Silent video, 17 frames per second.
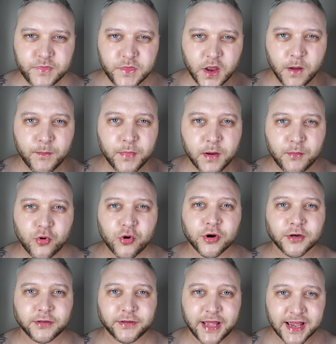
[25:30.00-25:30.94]
but
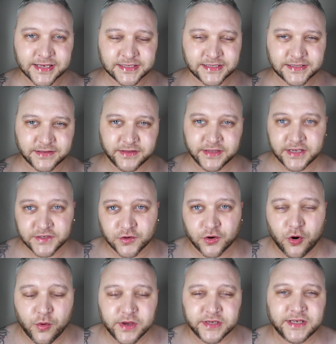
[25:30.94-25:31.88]
more or less, these are
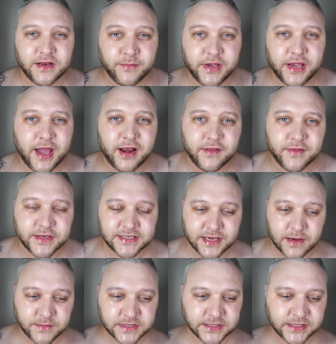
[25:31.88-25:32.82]
always going to be kind of the
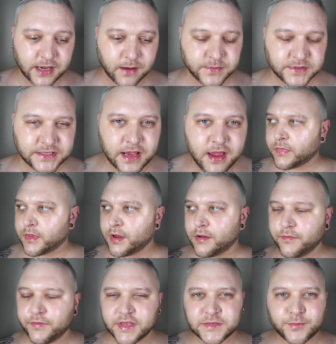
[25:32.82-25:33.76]
same steps.
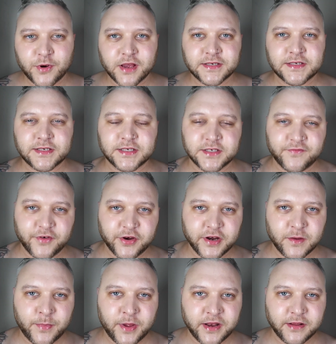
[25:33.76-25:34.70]
This process is very
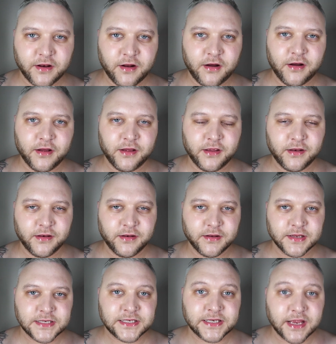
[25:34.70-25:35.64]
dependent on
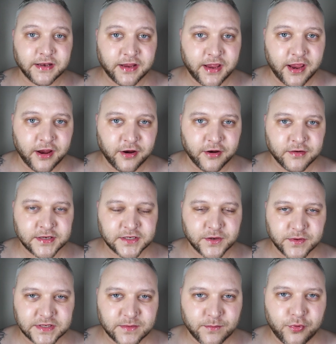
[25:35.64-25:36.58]
skincare, so
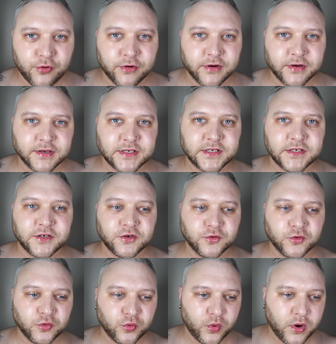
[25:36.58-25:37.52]
it's important
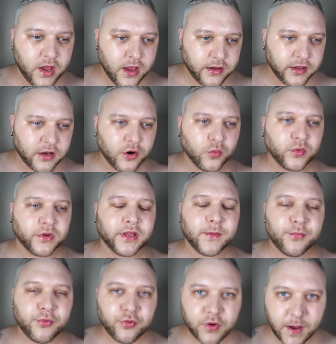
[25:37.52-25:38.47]
to, you know, really
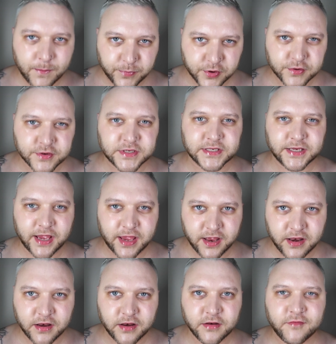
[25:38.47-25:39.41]
prep your
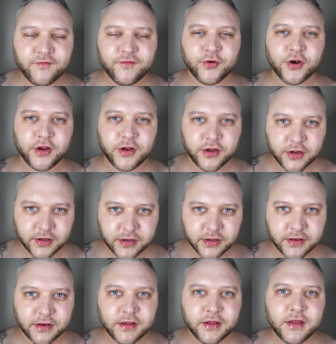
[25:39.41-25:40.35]
skin for a
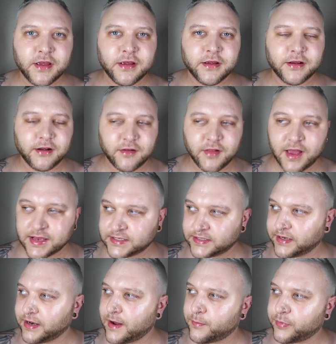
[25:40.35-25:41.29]
good glass
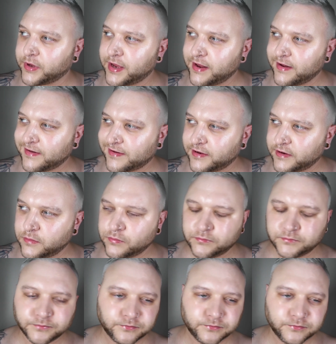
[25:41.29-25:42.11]
skin application,